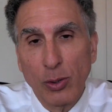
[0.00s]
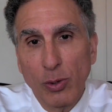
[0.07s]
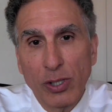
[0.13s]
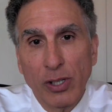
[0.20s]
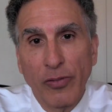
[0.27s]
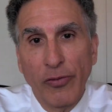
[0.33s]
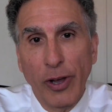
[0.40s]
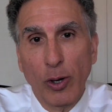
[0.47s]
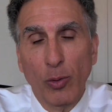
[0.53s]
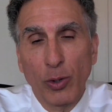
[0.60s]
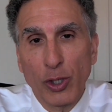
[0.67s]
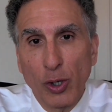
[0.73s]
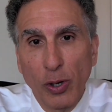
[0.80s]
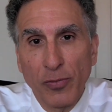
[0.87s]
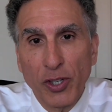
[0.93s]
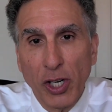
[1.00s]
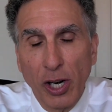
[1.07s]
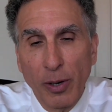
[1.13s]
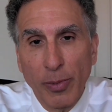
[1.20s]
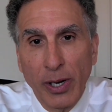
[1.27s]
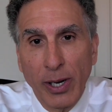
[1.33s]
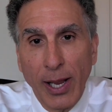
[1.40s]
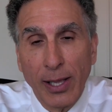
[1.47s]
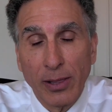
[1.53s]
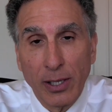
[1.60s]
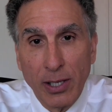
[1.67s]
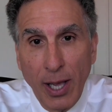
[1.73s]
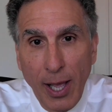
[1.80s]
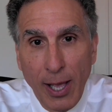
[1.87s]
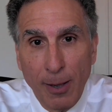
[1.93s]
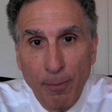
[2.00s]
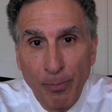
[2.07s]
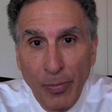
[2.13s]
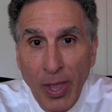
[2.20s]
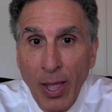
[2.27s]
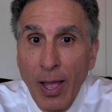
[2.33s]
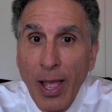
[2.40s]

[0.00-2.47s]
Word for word: who was the Federal Reserve chairman at the time,